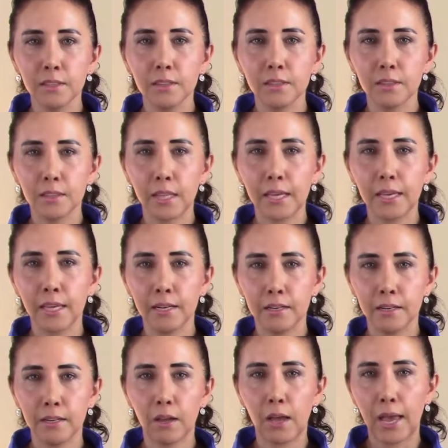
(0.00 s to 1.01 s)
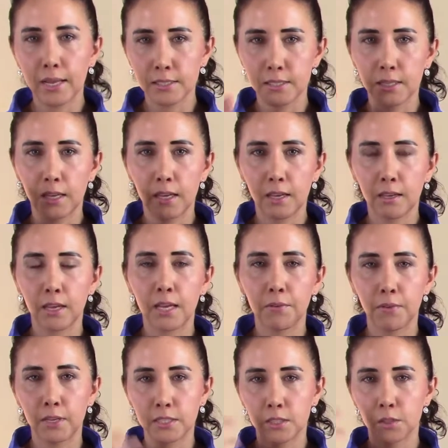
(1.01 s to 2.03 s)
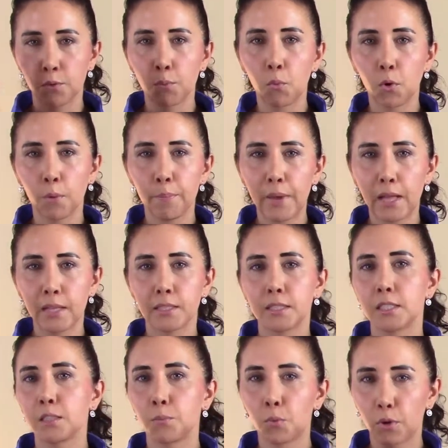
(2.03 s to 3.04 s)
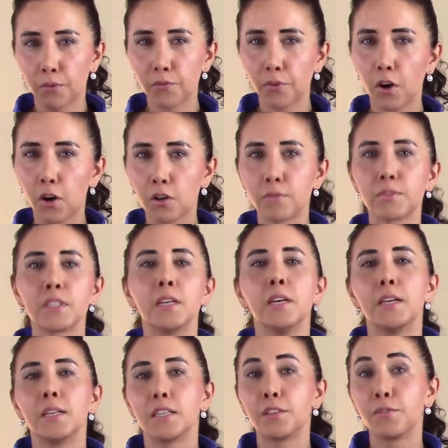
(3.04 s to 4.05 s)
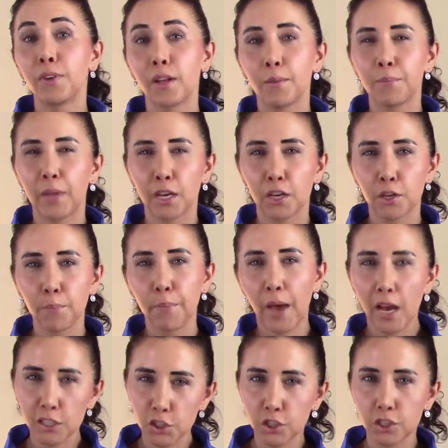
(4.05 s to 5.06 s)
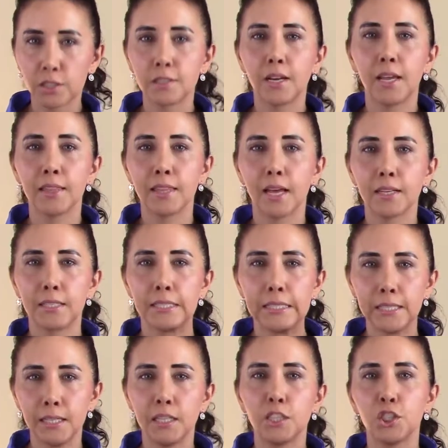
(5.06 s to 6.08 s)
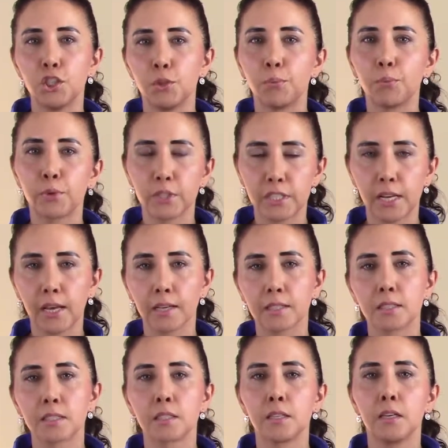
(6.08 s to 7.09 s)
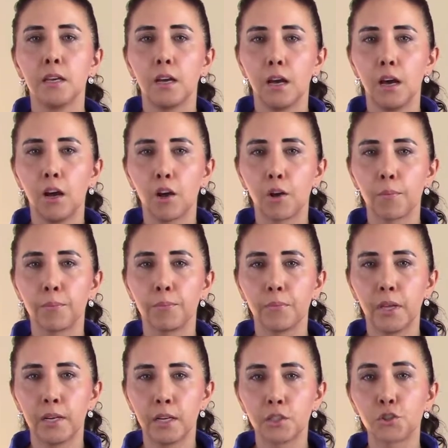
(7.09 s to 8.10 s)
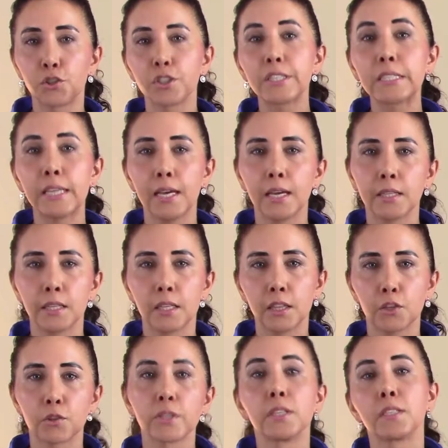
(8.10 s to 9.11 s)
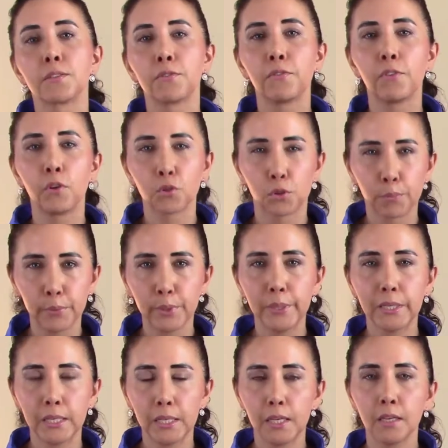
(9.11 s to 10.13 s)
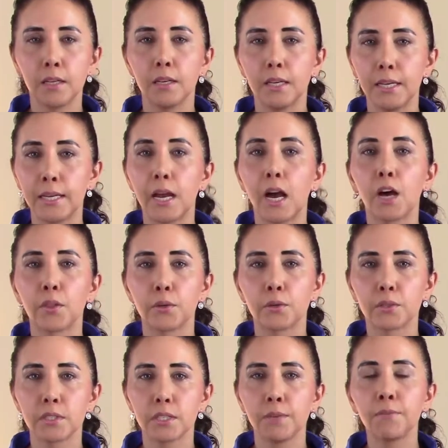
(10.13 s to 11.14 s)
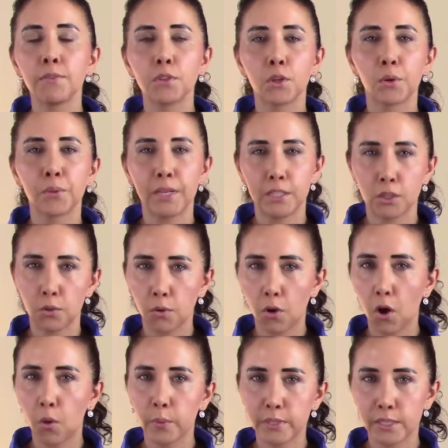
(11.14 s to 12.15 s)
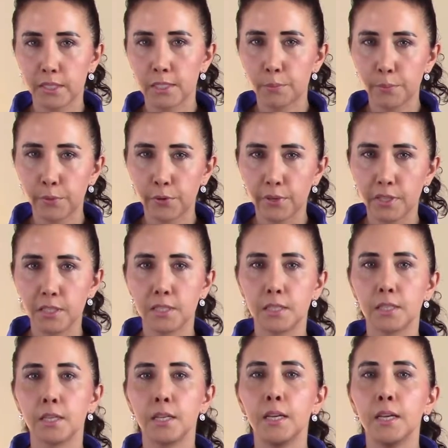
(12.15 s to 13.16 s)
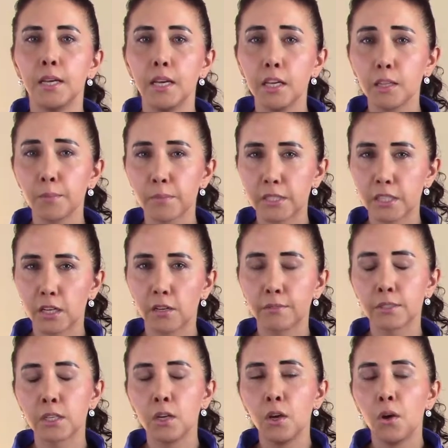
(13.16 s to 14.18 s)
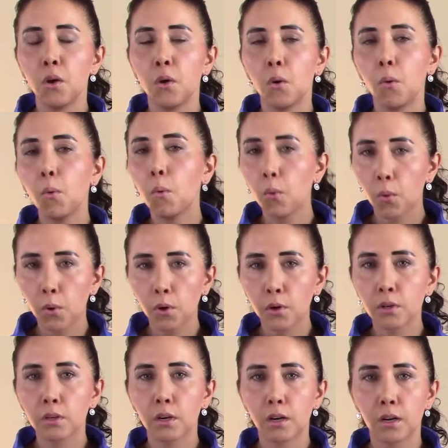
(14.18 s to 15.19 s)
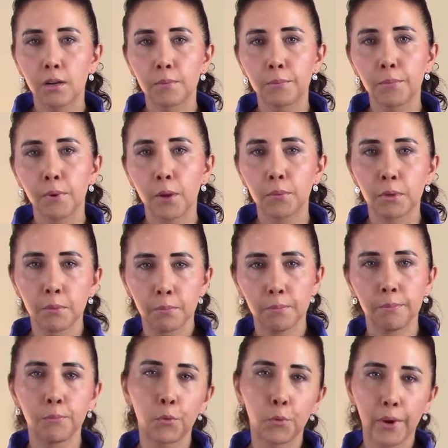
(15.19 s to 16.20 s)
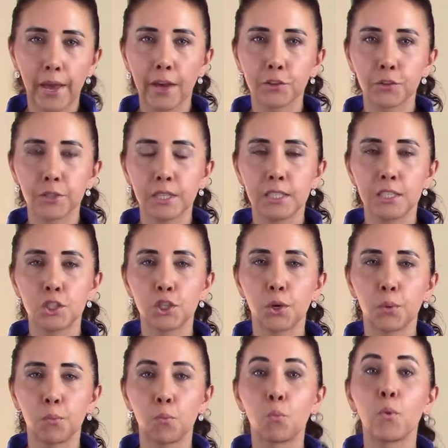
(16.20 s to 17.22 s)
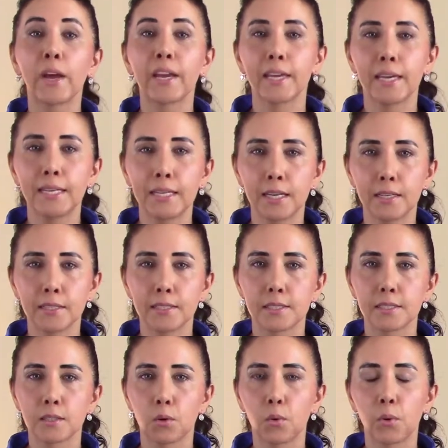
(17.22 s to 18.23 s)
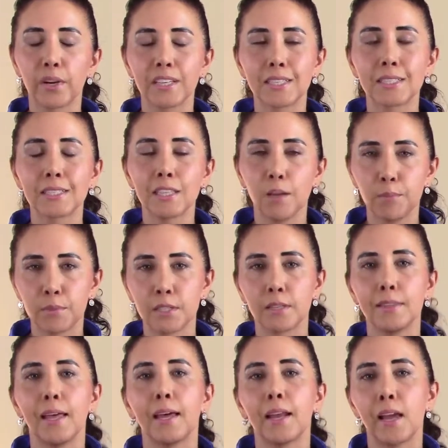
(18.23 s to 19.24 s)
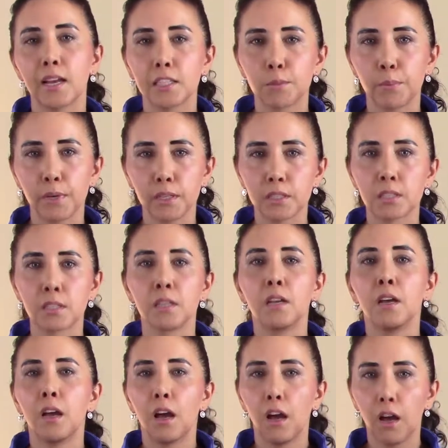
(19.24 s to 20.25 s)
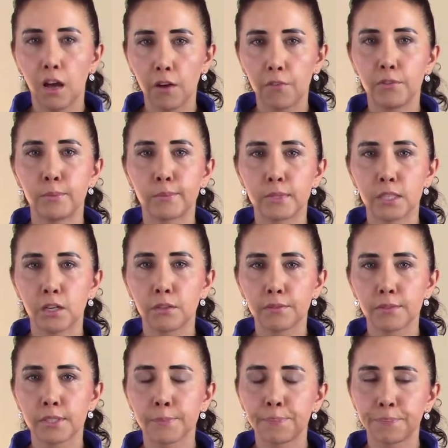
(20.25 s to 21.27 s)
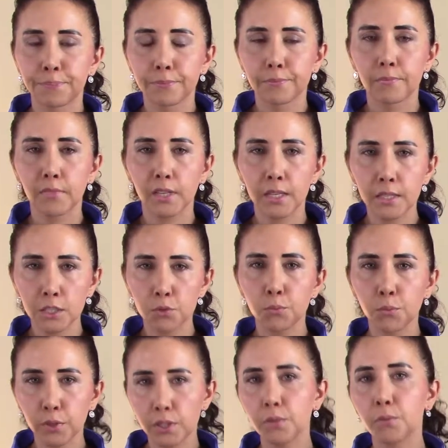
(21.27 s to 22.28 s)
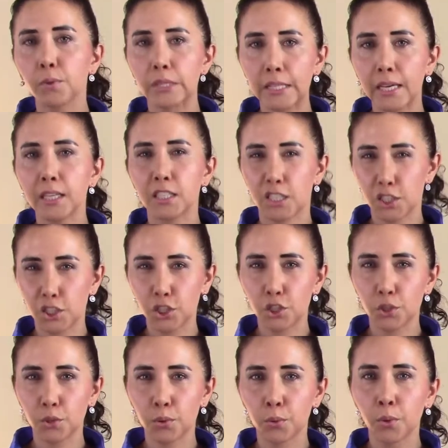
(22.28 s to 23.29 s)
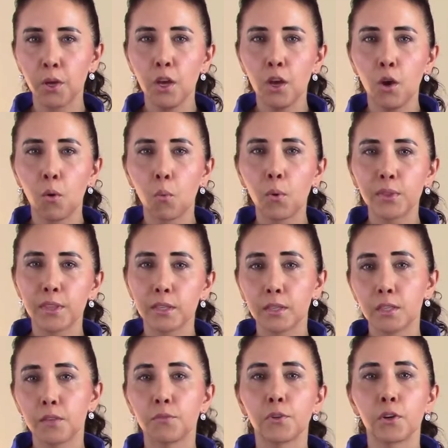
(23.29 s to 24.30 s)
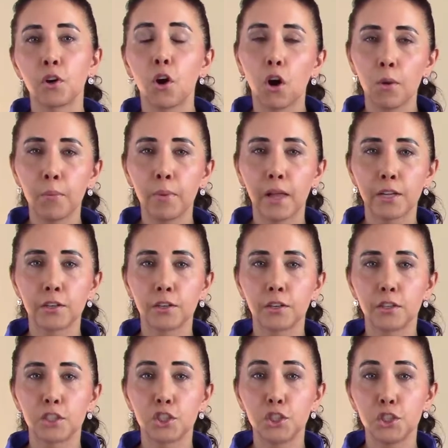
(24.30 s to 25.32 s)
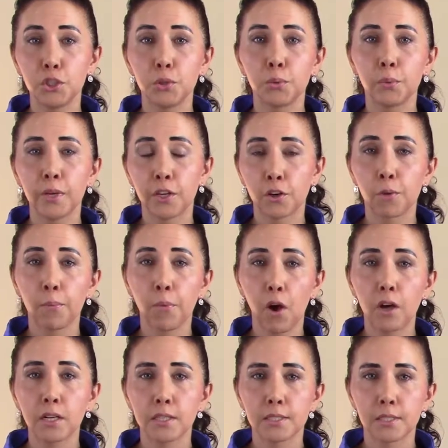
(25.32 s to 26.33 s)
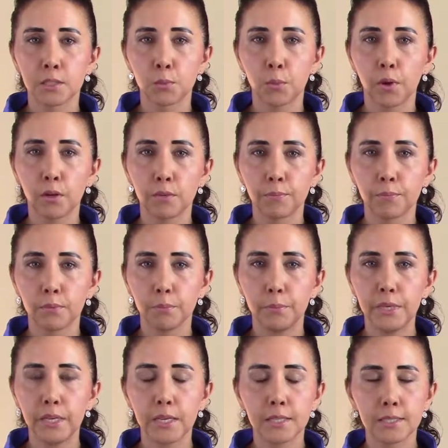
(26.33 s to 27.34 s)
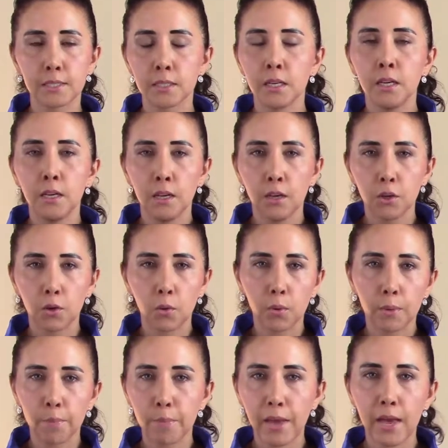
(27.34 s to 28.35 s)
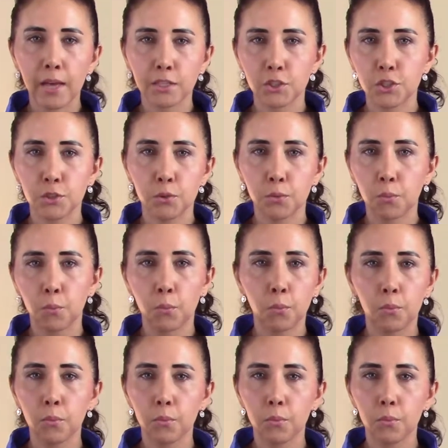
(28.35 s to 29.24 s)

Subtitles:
they can, as they're more balanced and more evolved, develop that compassion and that need to protect and understand that there is vulnerability in others, even though they don't always experience it in themselves, or probably more accurately, don't recognize or accept that aspect of themselves. And this really relates to what the liver and gallbladder do in our bodies as well. Because going back to